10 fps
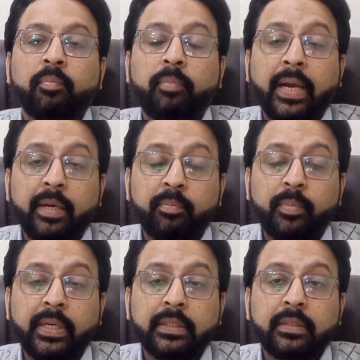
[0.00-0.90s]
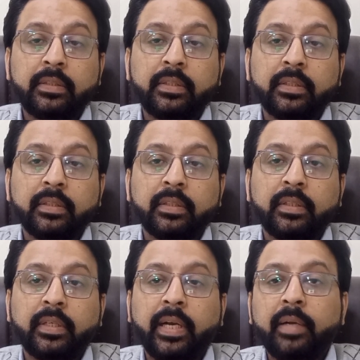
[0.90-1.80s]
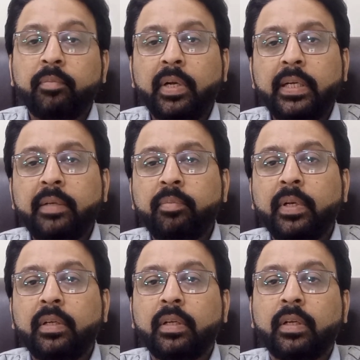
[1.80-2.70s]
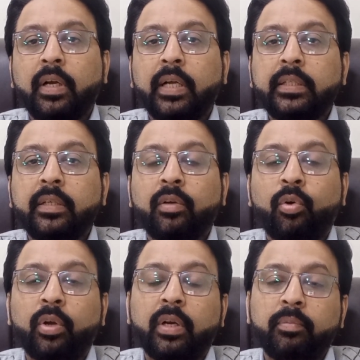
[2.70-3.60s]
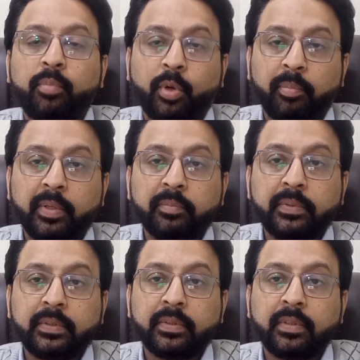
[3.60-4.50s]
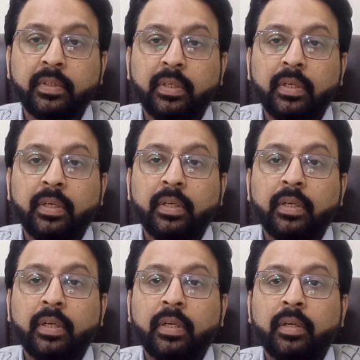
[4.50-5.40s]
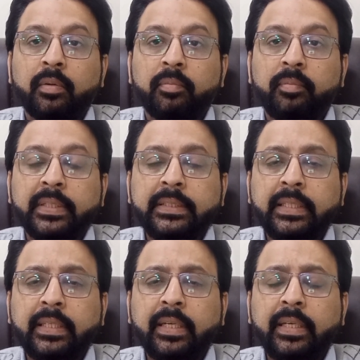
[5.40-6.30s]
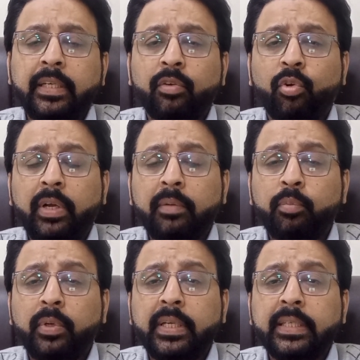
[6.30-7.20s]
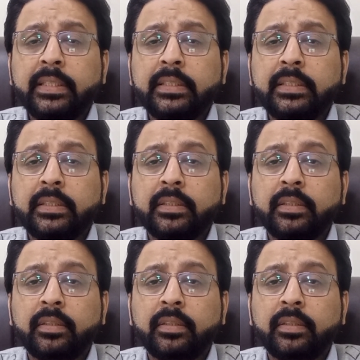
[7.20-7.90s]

bad breath, and multiple other oral problems. Basically, oil pulling is